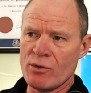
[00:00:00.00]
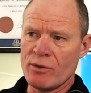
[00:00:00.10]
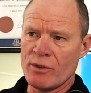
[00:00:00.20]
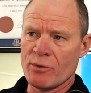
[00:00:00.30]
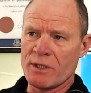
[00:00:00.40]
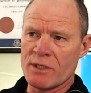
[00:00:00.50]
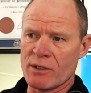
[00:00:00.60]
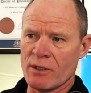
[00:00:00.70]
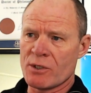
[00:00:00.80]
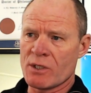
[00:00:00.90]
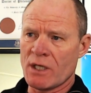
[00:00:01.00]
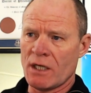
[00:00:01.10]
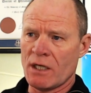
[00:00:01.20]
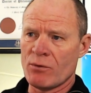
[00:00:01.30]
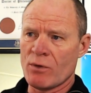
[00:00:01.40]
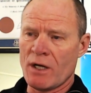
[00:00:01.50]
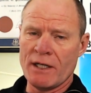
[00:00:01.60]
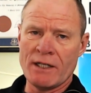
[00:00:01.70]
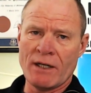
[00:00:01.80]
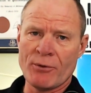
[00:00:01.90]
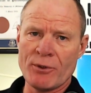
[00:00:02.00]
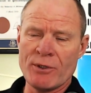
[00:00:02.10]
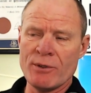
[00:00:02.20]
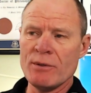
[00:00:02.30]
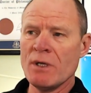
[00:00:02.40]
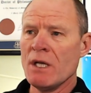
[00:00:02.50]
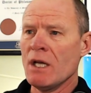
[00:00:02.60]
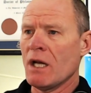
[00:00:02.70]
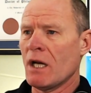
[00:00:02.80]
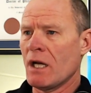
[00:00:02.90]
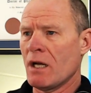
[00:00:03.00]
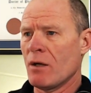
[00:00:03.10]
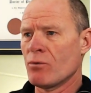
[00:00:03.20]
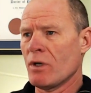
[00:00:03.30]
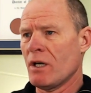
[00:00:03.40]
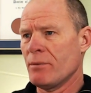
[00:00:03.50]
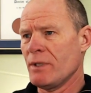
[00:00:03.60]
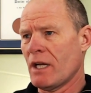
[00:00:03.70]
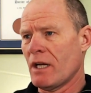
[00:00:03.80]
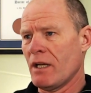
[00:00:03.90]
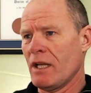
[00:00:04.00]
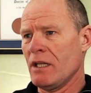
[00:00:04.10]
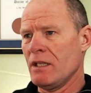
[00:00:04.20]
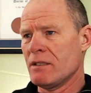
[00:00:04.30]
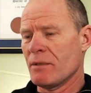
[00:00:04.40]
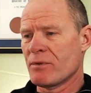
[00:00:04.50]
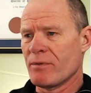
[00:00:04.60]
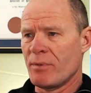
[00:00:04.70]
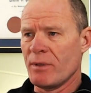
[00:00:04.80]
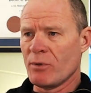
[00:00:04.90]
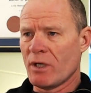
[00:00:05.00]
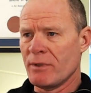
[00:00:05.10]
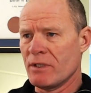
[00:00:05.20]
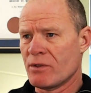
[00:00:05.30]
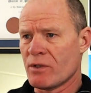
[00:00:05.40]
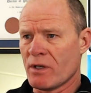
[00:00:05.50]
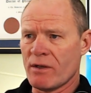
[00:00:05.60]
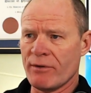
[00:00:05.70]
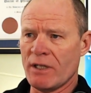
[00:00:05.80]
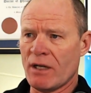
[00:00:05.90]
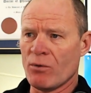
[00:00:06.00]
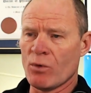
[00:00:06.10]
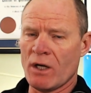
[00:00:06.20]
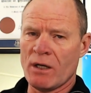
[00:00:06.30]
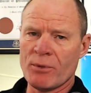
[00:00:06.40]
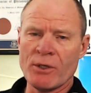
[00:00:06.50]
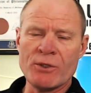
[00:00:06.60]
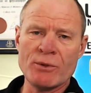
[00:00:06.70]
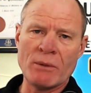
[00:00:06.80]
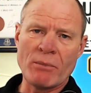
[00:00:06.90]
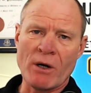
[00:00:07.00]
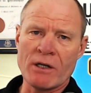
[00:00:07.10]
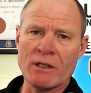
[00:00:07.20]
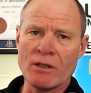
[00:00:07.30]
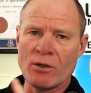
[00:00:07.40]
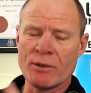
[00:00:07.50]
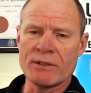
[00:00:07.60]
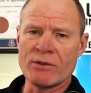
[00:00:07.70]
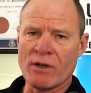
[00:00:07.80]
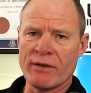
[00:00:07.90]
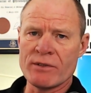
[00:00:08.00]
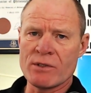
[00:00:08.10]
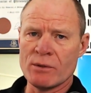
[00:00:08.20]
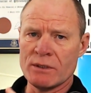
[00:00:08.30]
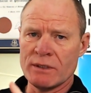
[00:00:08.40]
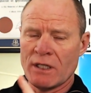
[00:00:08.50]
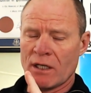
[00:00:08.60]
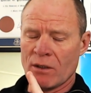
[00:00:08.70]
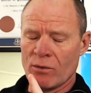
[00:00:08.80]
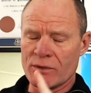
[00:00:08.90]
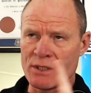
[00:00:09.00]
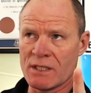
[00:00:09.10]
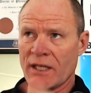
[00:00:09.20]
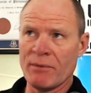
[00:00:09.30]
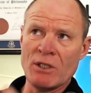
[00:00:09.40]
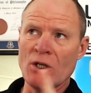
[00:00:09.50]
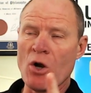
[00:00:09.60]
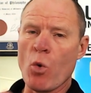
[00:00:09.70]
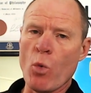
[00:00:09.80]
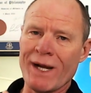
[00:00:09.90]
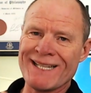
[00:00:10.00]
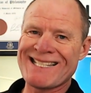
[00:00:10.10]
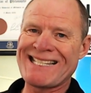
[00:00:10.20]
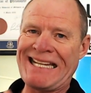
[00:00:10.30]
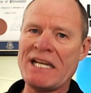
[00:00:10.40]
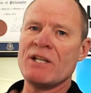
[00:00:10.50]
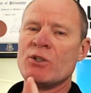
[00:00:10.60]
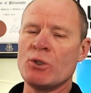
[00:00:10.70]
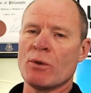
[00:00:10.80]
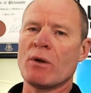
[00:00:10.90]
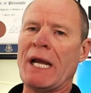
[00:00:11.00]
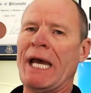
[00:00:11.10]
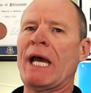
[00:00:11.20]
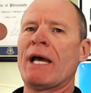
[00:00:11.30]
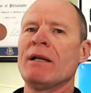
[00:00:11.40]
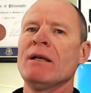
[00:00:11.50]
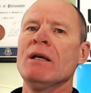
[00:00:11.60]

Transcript: your research. Uh, Ryan, how are you? Uh, Rob, yeah, any tips for people coming to truck driving? Now, Rob, are you embarking on going to driving school? Uh, just let me know what stage you're at